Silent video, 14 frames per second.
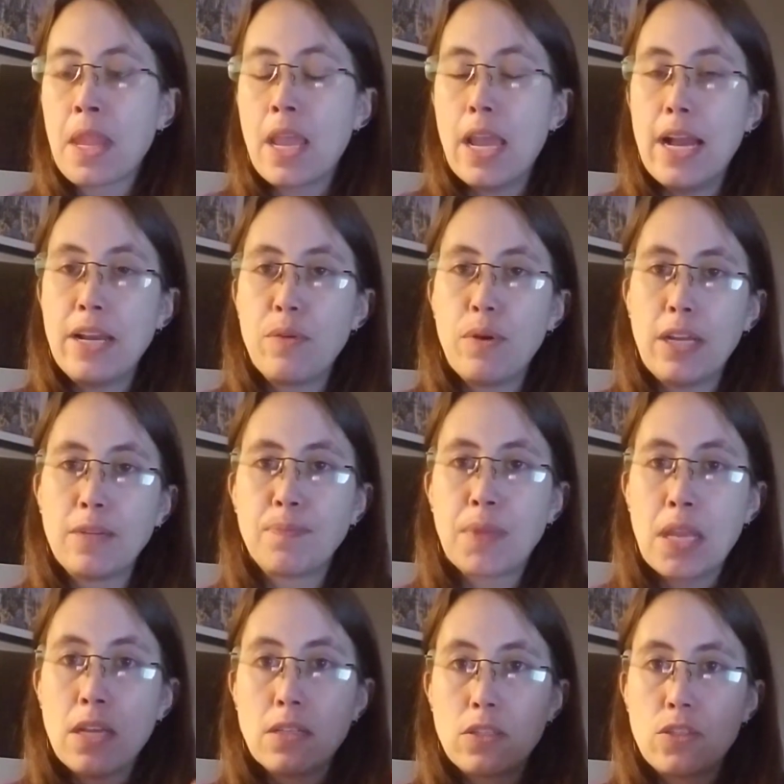Anyway,
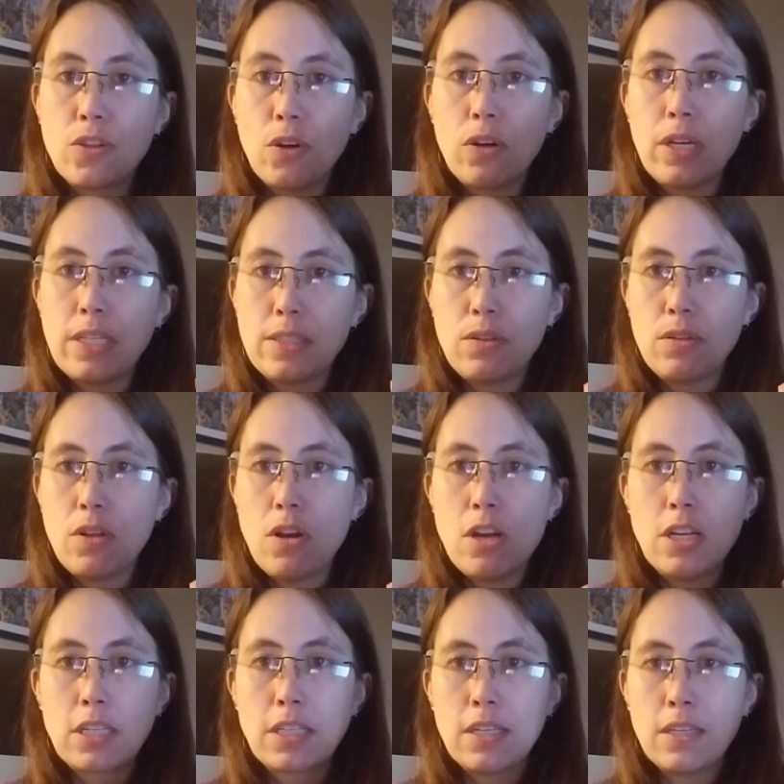sorry so
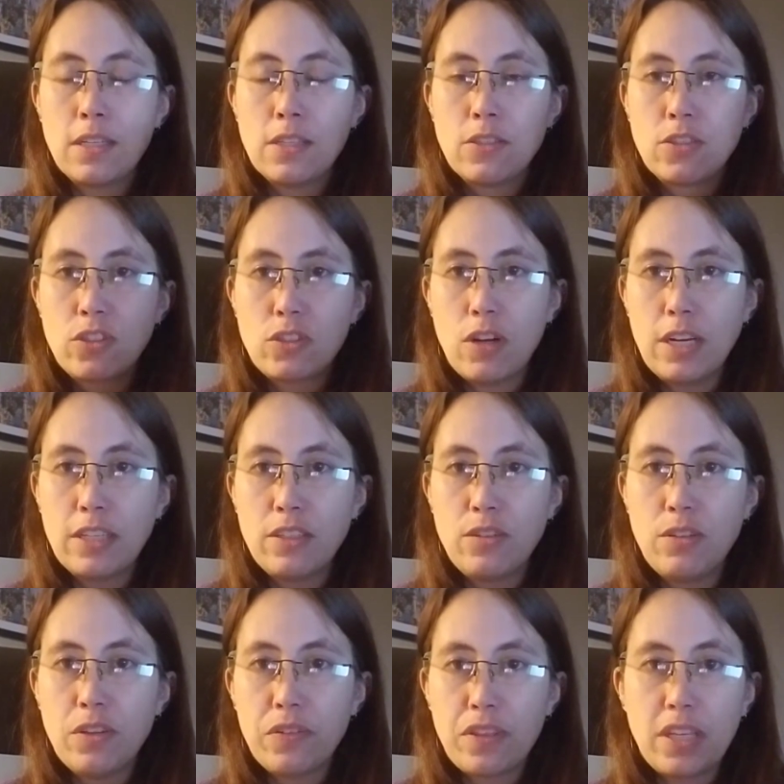long. Trying to
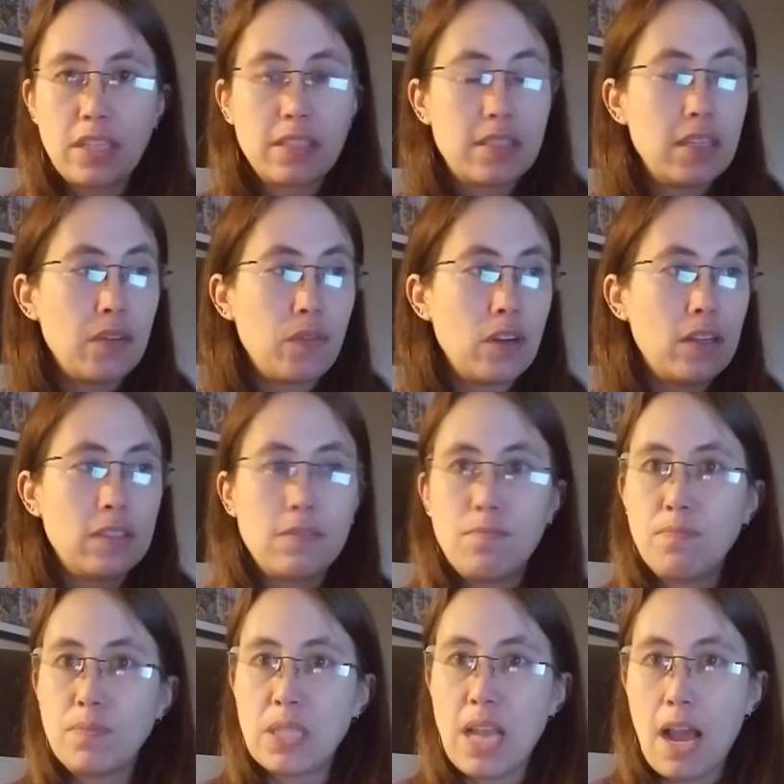do things different.
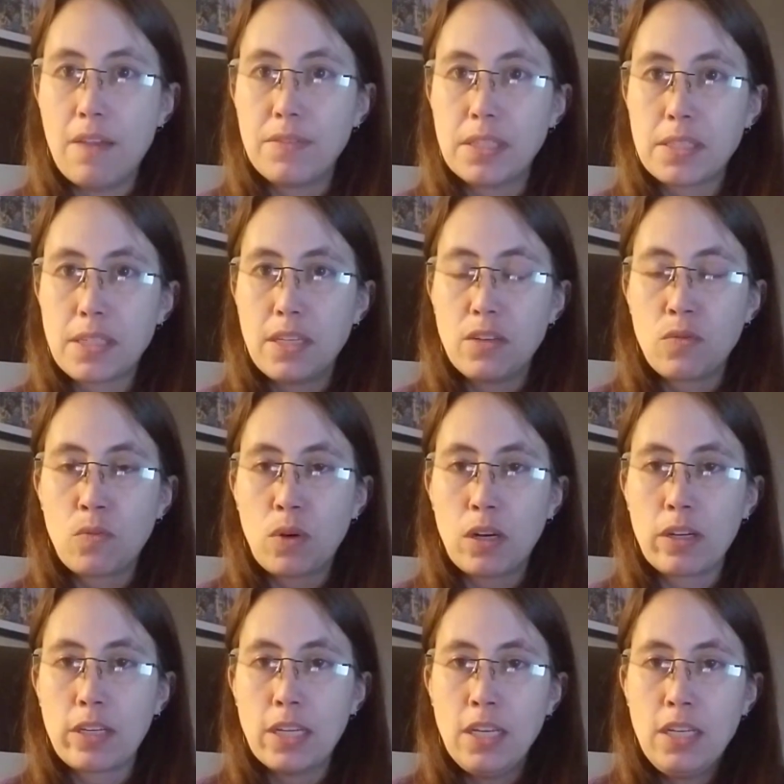Obviously didn't
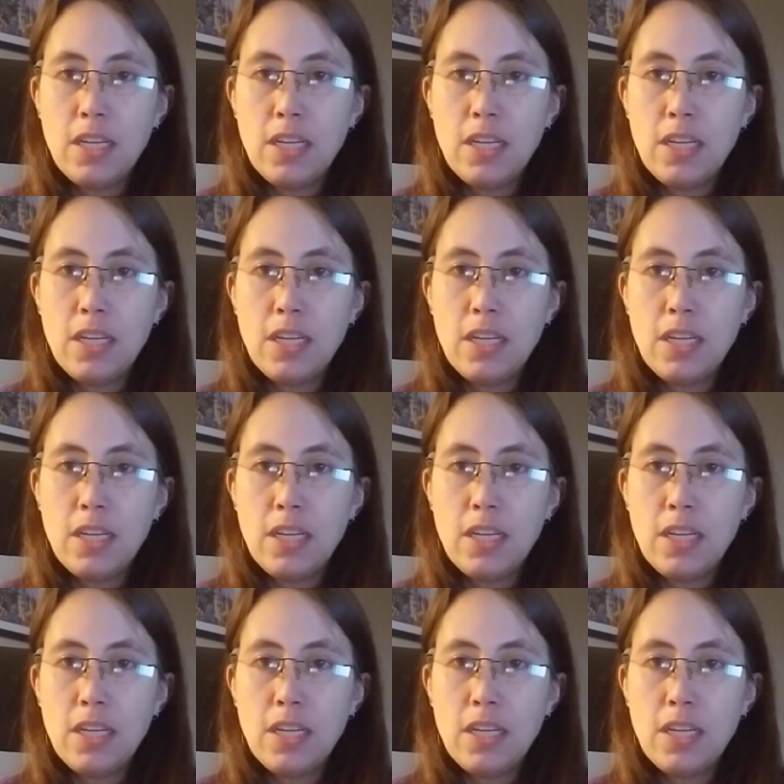work.